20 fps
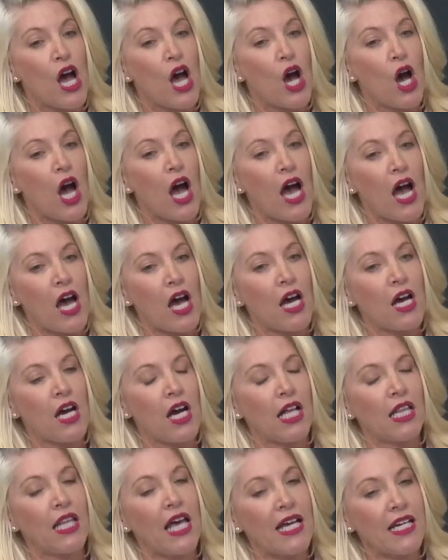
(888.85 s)
Yeah.
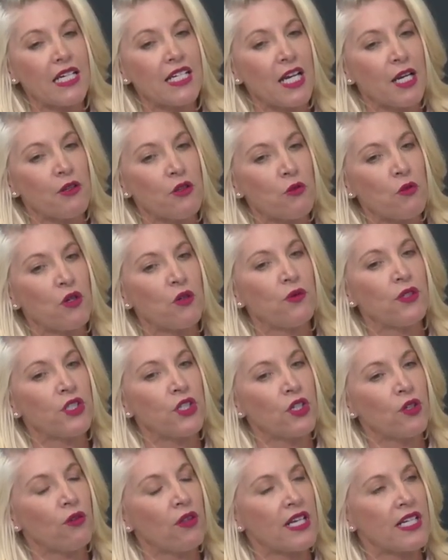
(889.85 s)
Uh, A lot of times what we'll
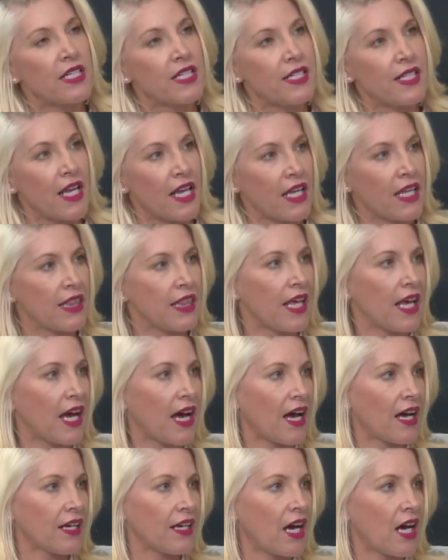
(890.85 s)
do, let's say
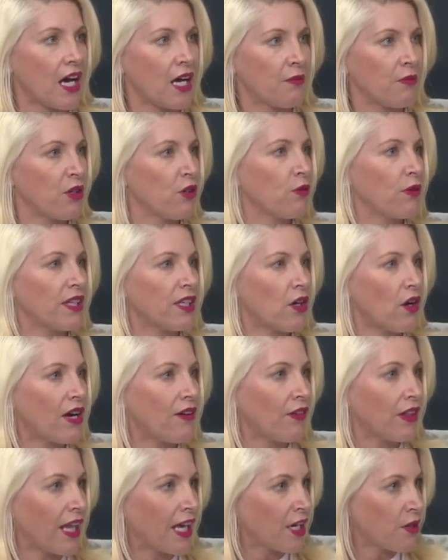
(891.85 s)
that uh, you really don't
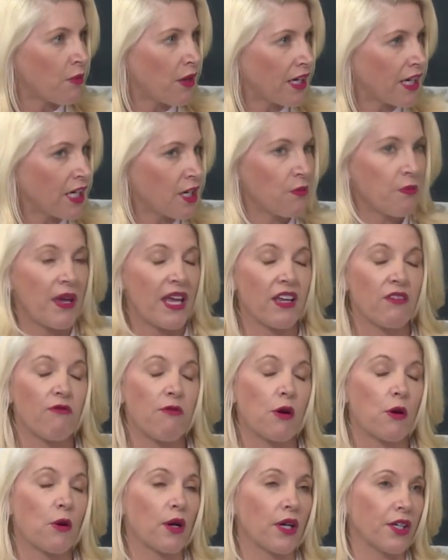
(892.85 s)
have a lot of money to pay
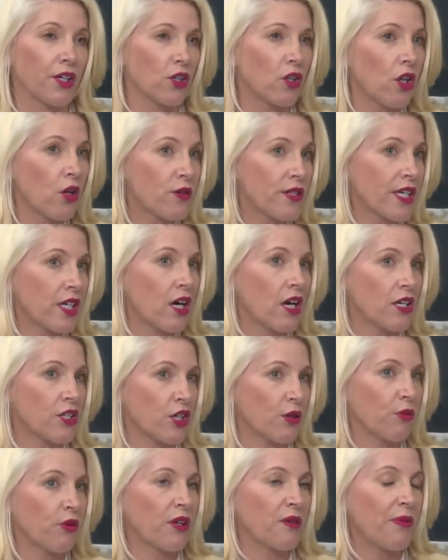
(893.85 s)
for, your closing
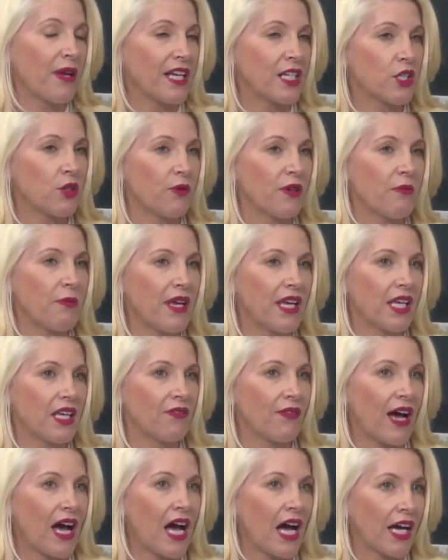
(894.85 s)
costs are prepaid, so we may
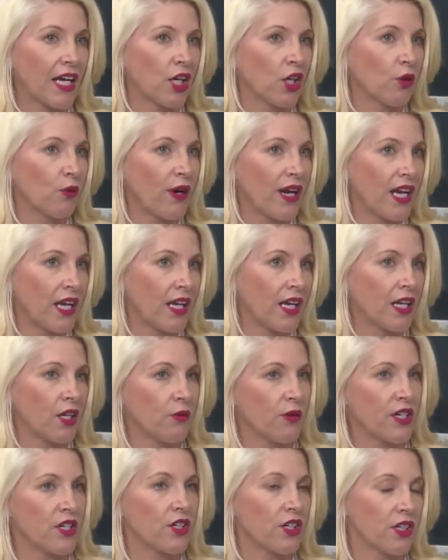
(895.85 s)
give a higher rate in
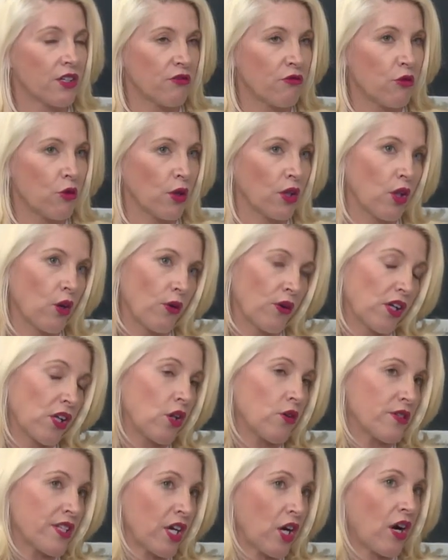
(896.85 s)
return for lower
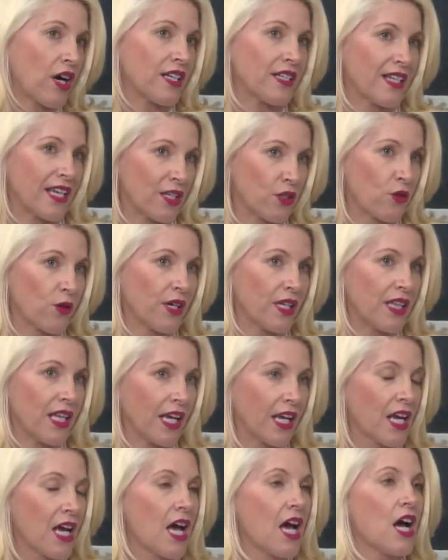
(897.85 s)
closing costs, that sort of
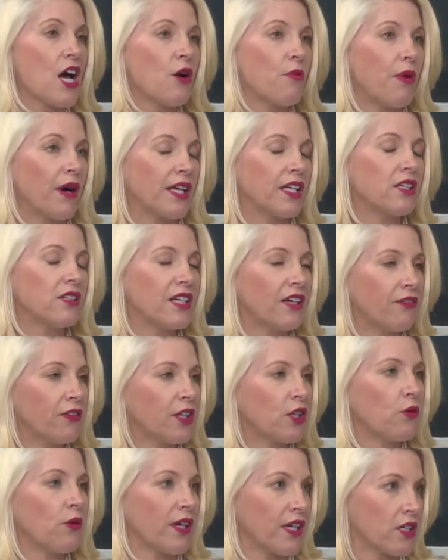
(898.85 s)
thing. But you
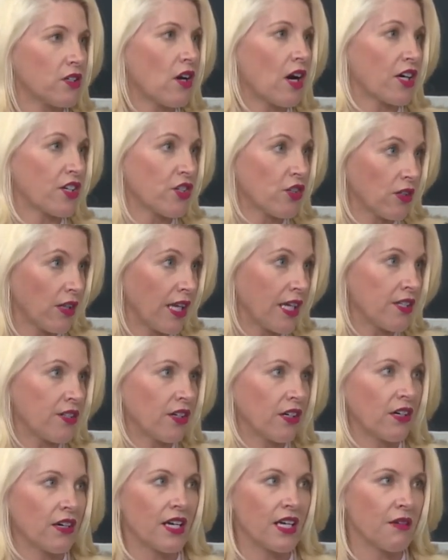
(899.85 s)
definitely want to talk to your
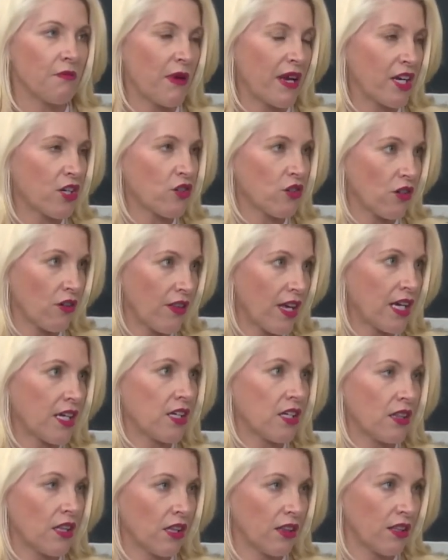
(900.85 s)
lender and make sure
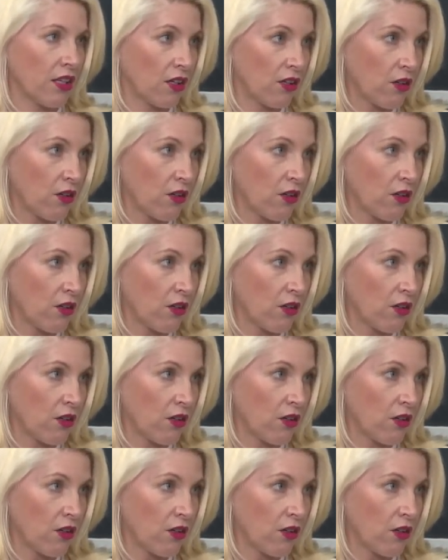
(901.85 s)
that you, the, the